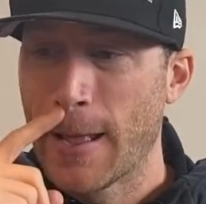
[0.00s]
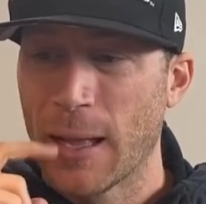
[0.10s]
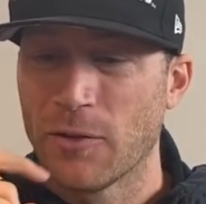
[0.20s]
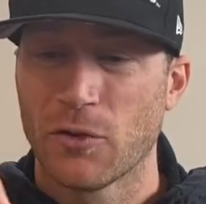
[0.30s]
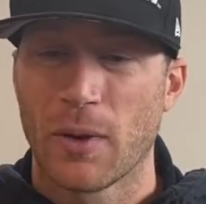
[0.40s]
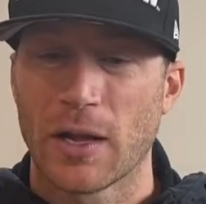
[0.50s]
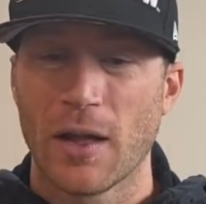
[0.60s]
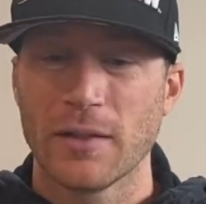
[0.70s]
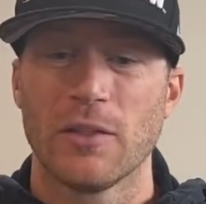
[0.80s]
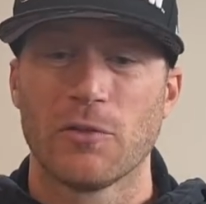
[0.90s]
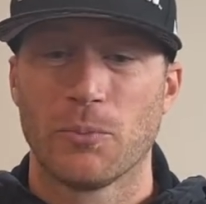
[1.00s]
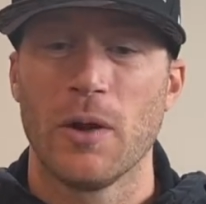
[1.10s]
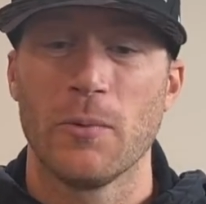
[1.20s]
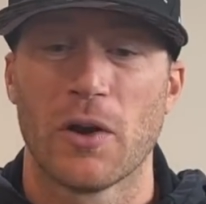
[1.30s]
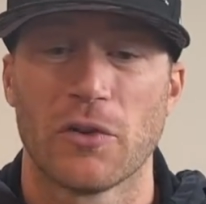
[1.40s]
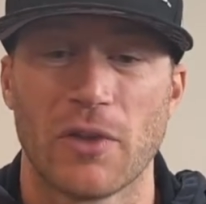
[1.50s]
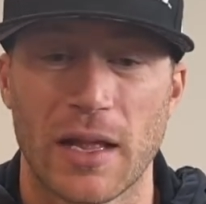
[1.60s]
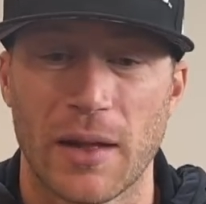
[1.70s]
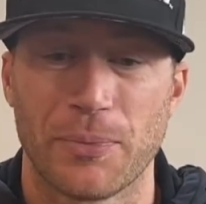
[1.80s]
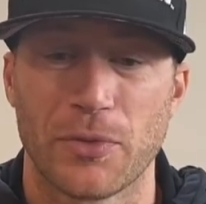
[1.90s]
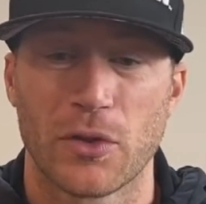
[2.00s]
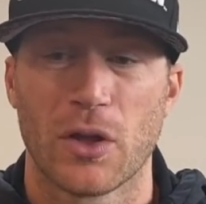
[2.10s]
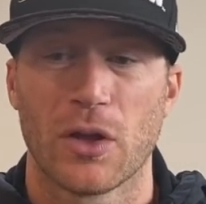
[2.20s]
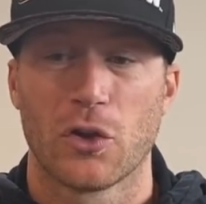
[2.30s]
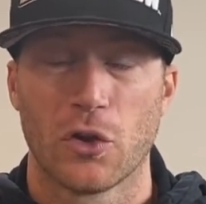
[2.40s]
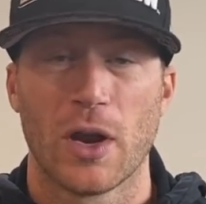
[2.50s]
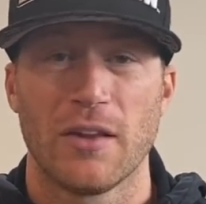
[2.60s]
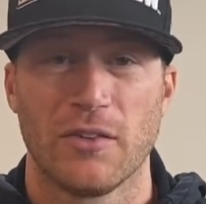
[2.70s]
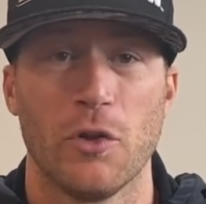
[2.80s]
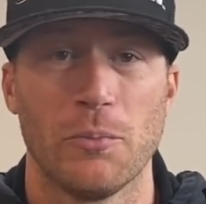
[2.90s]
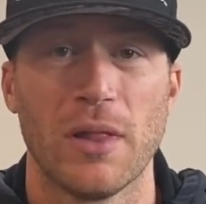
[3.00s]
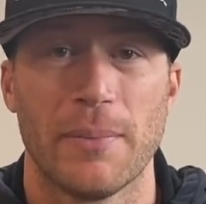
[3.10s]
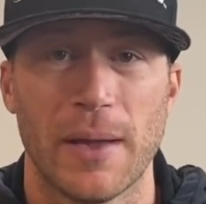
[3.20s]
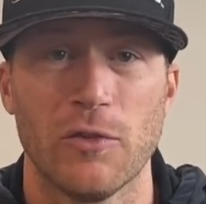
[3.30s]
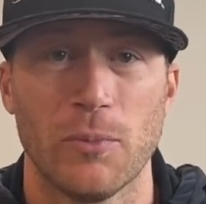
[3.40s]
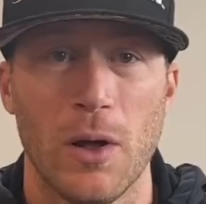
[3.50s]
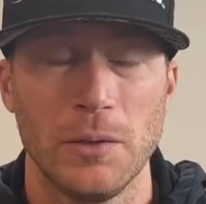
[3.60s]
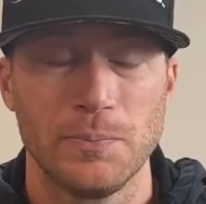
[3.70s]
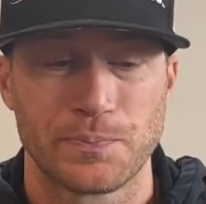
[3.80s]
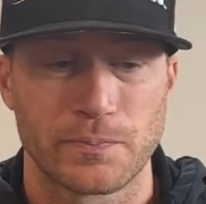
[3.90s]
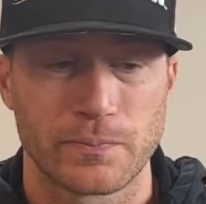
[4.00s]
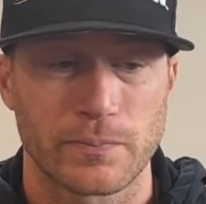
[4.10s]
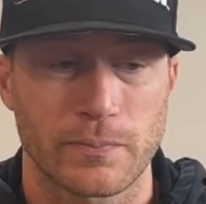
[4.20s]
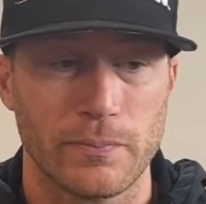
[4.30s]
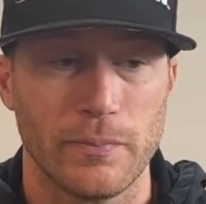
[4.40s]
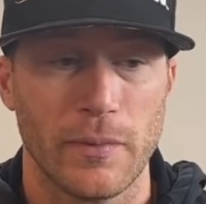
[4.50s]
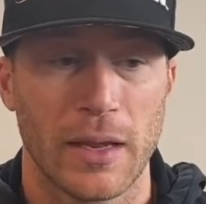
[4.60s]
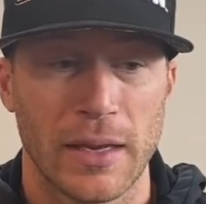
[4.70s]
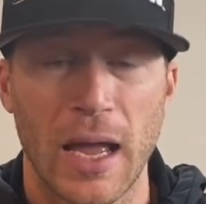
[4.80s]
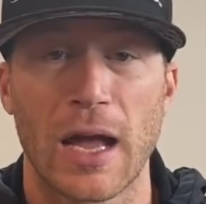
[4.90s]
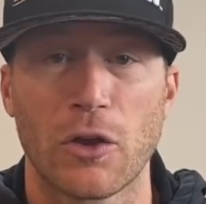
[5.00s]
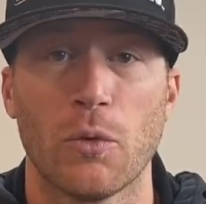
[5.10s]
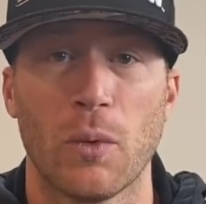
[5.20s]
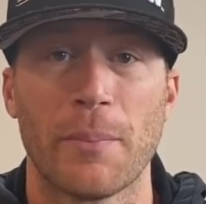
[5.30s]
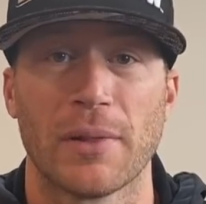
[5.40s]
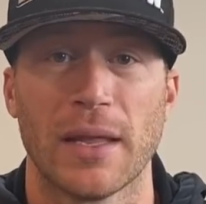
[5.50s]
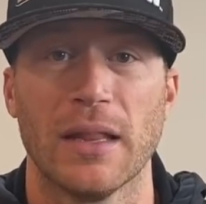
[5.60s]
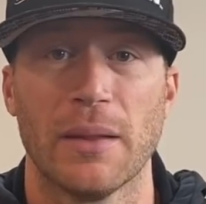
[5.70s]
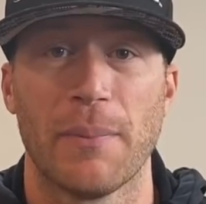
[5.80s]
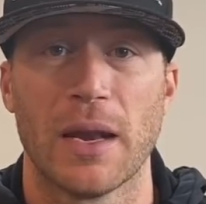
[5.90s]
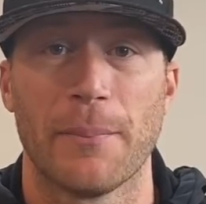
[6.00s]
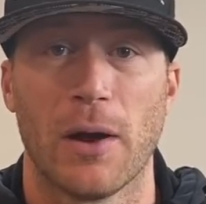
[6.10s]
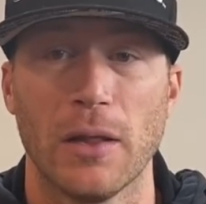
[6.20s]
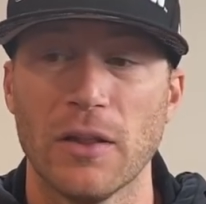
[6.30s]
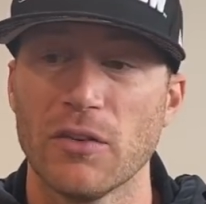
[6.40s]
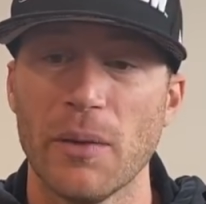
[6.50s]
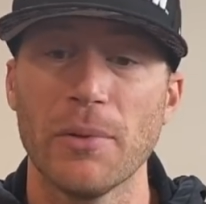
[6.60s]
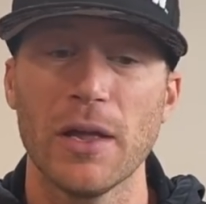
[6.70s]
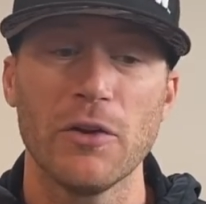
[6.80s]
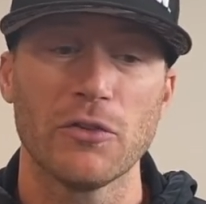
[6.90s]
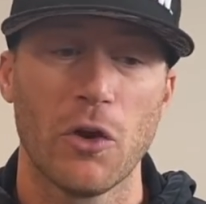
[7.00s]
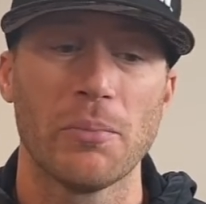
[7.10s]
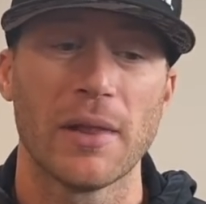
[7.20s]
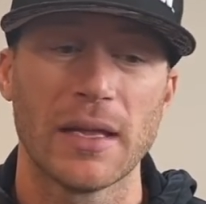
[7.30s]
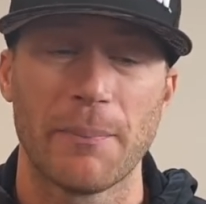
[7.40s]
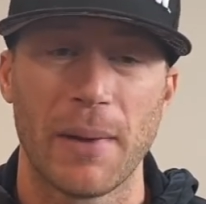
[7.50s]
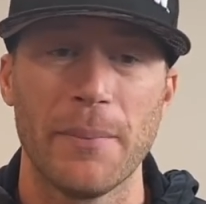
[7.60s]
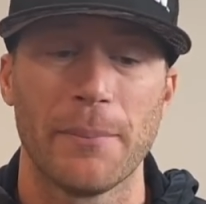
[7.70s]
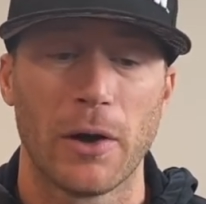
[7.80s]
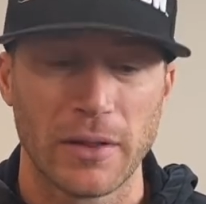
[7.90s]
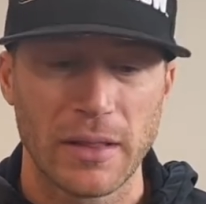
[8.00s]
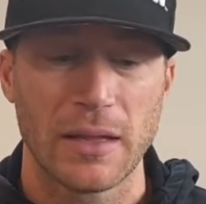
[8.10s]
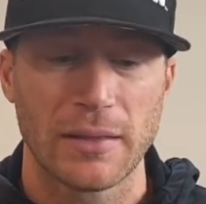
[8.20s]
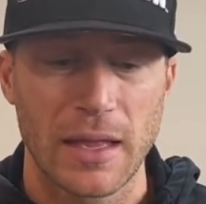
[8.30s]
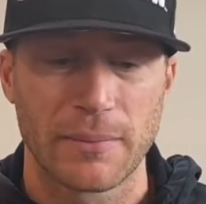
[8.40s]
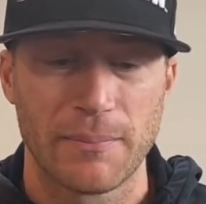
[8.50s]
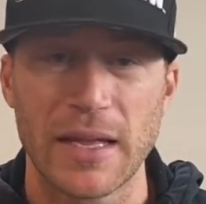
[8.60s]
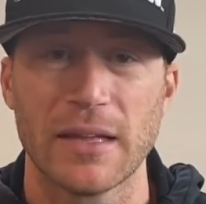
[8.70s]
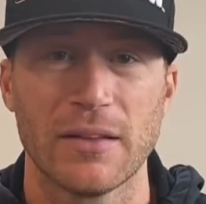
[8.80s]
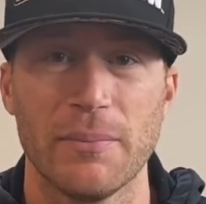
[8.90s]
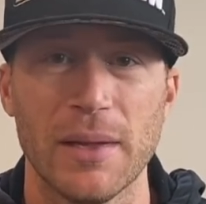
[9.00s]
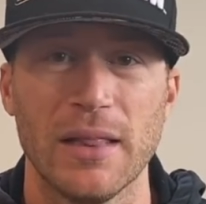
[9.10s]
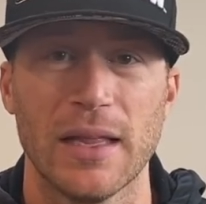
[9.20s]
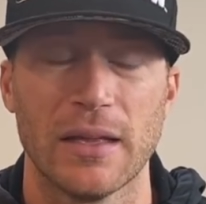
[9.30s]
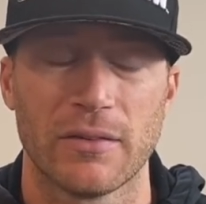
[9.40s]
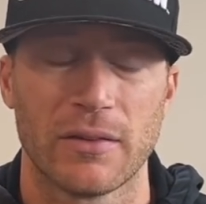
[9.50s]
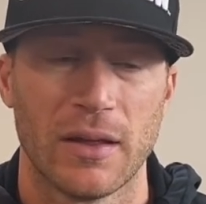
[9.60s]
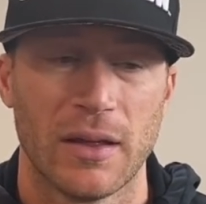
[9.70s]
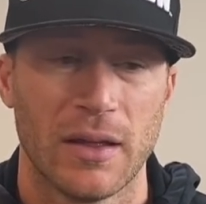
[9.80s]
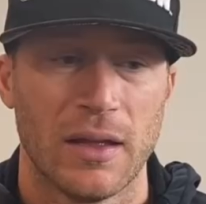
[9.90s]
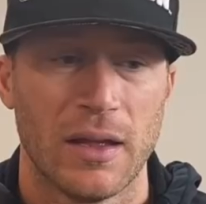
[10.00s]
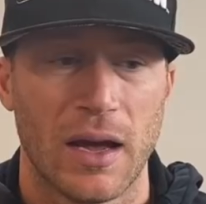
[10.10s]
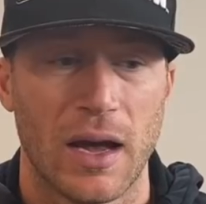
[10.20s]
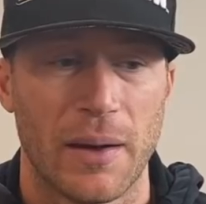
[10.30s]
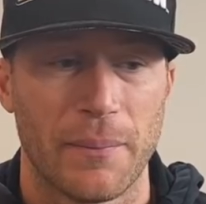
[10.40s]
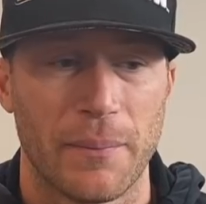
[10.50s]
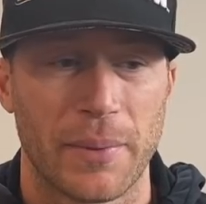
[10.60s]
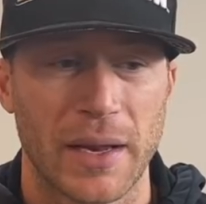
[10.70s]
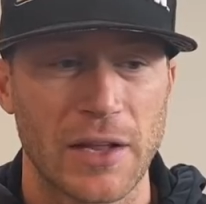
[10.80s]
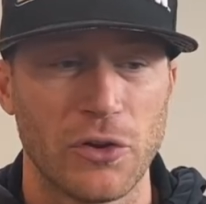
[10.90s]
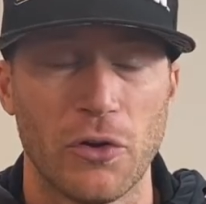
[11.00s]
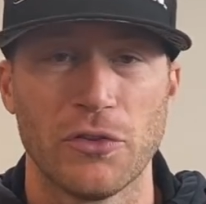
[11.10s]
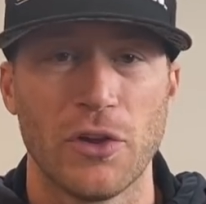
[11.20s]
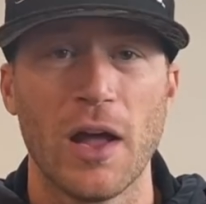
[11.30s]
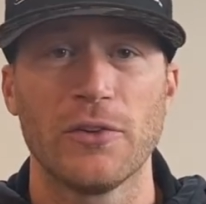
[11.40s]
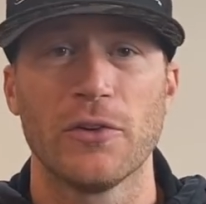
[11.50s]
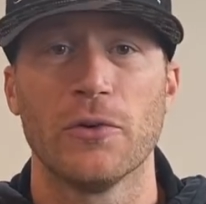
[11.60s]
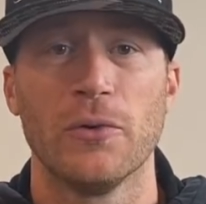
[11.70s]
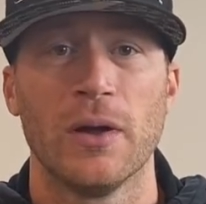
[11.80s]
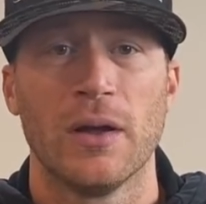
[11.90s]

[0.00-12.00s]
and so I got to this point where I was like, could I still play baseball? Yeah, I could have went and played independent ball. And some players go play independent ball and then they, they make it to the big leagues. Um, but I chose not to